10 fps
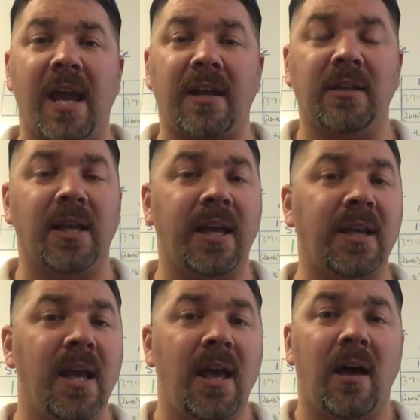
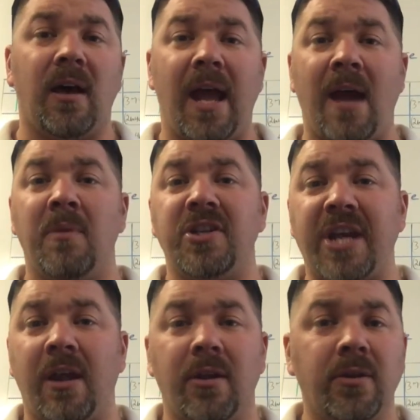calculate how
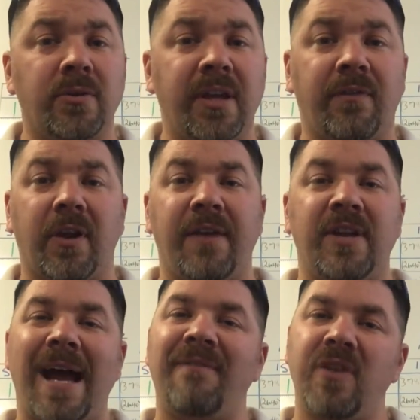much air you'll need for a
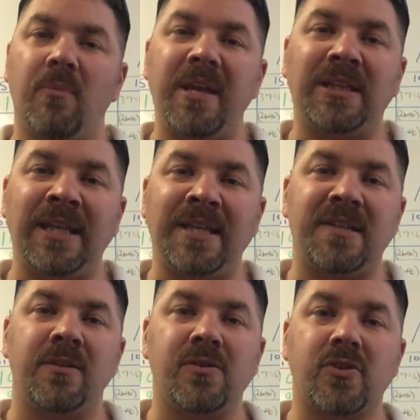given dive. There'll be
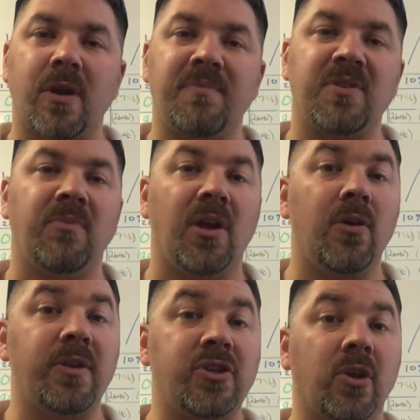links in the description
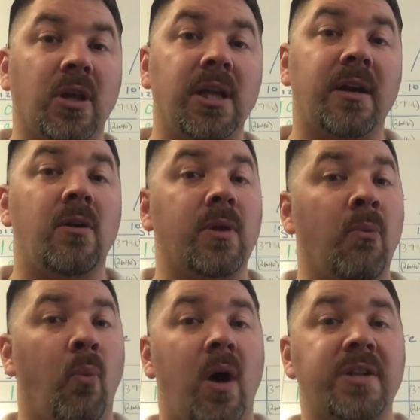below that you can click on
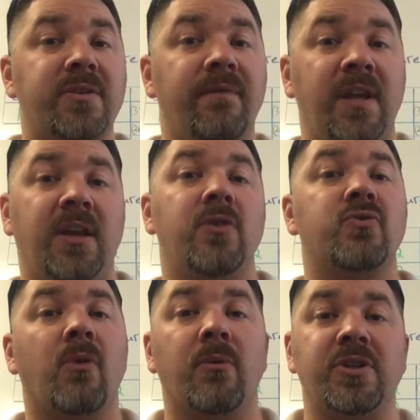and watch the
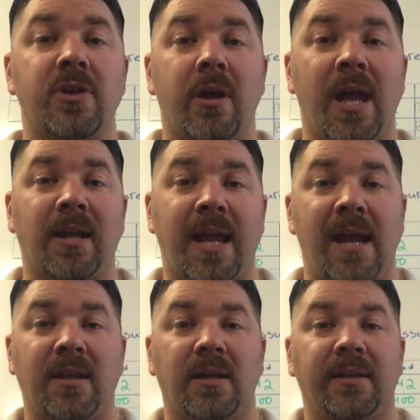videos where we show you how to
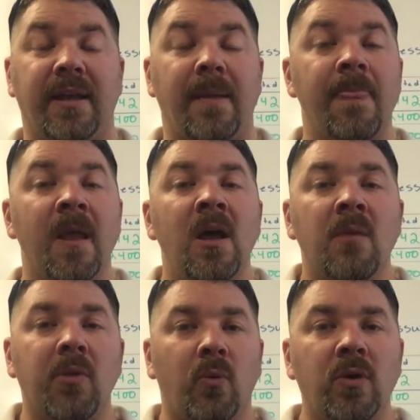calculate that.
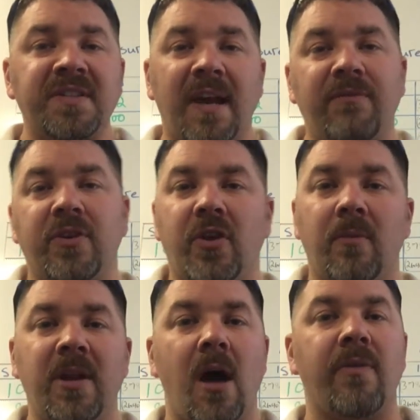But once I've
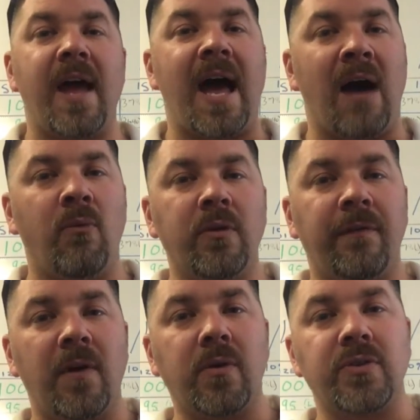determined all that, I want
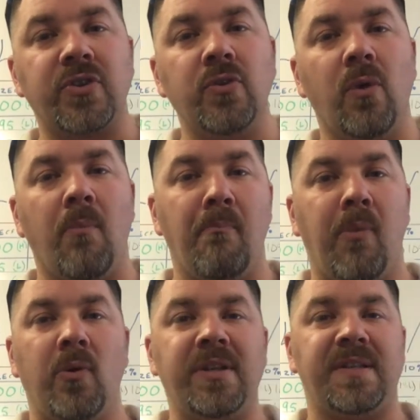to focus too on
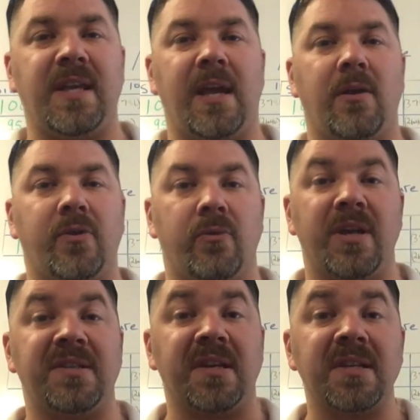buoyancy
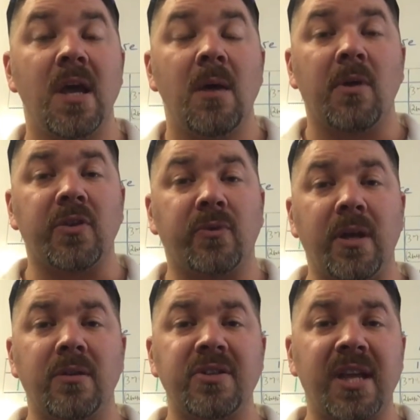characteristics, because
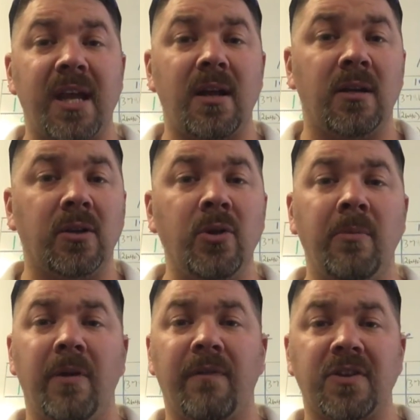we understand
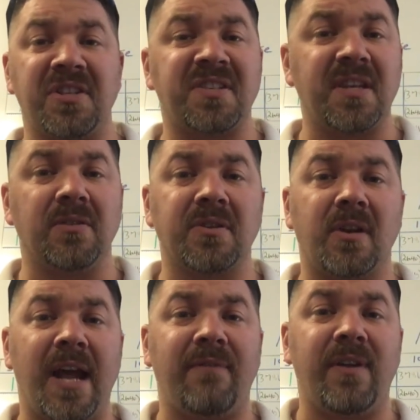aluminum versus steel is
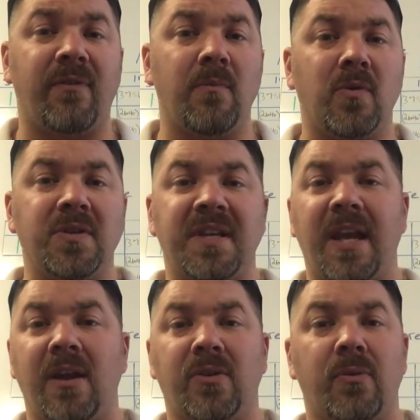going to have different buoyancy
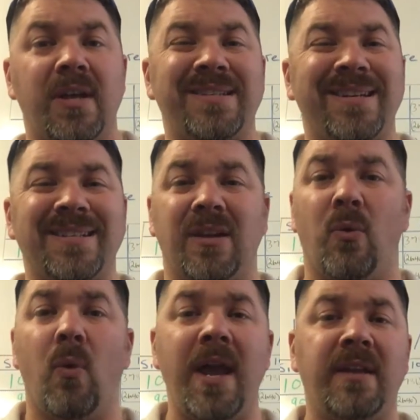characteristics and a
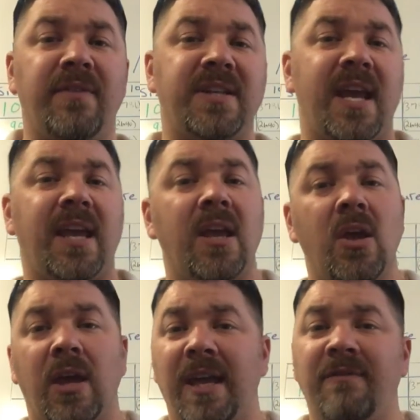weight of a tank.
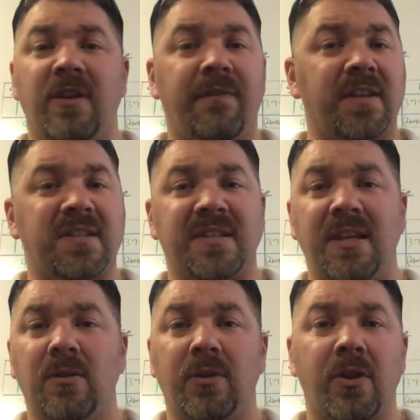Even if it's
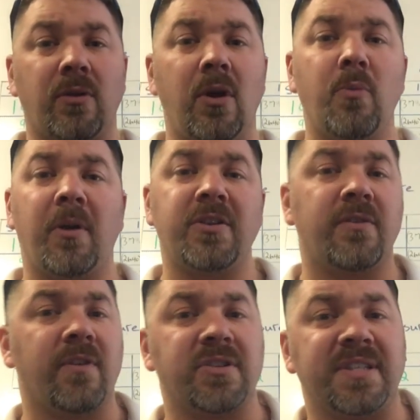steel, you know, low
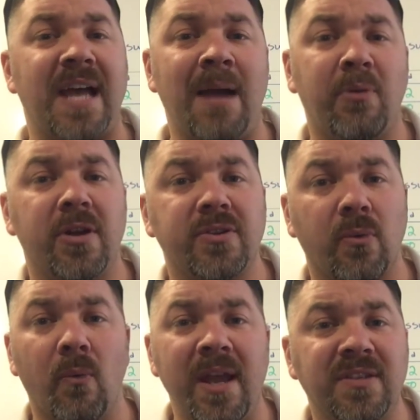pressure versus high
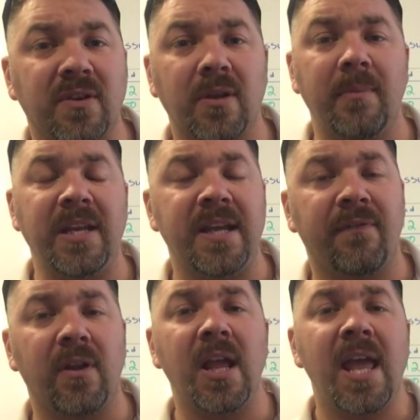pressure, weights are going to be
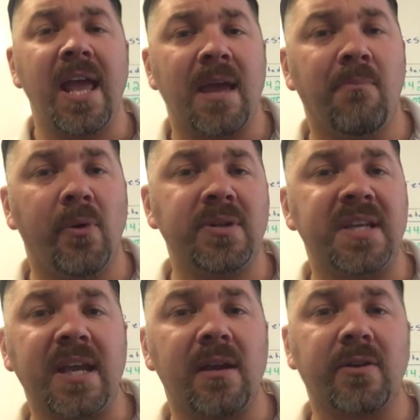different. And
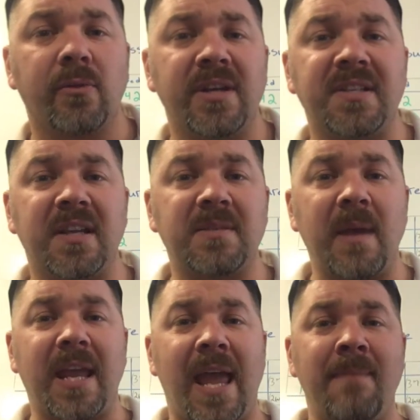buoyancy characteristics
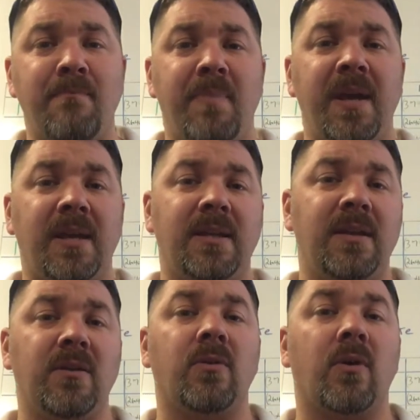make a big
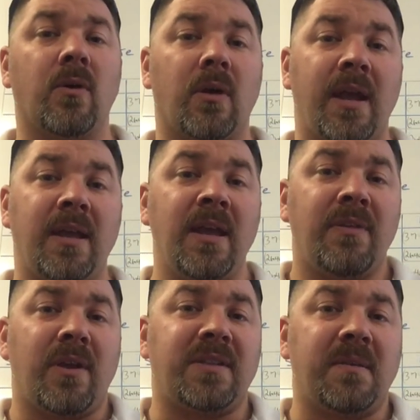deal, or
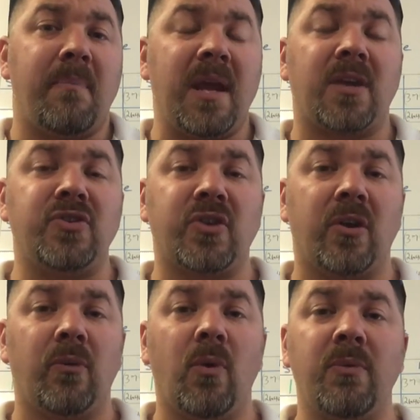that's a big
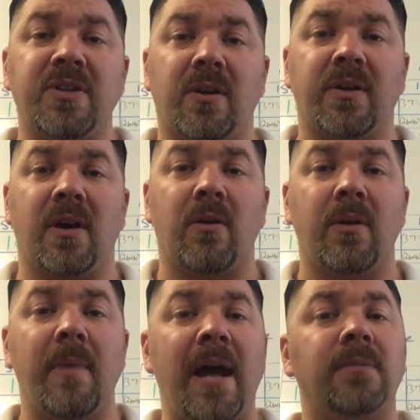concern when we start
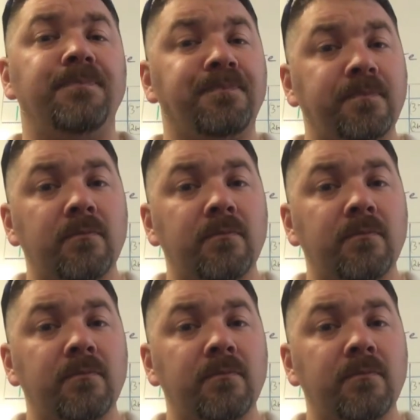talking about